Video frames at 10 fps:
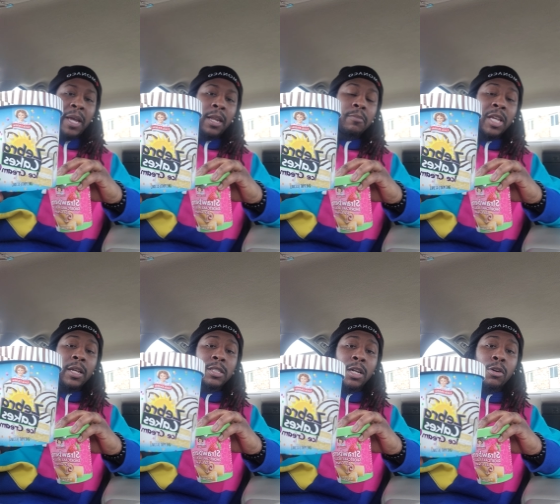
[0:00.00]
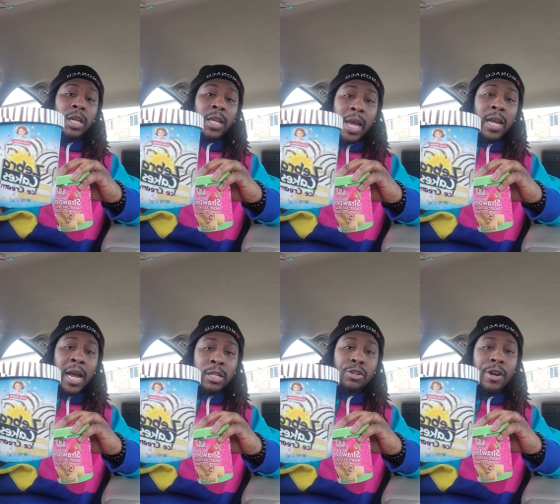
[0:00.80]
man, them kids gonna get
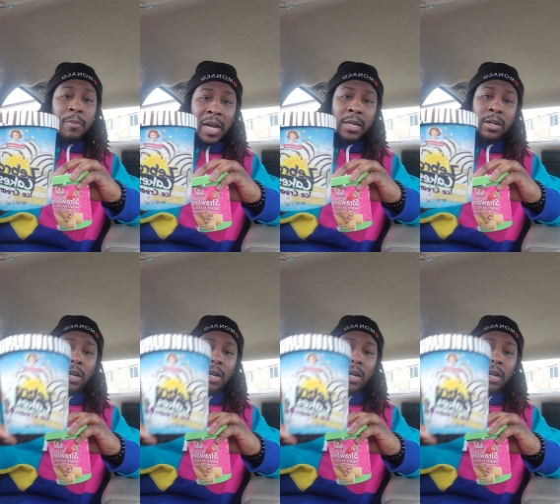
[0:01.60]
cake, ice cream, and hot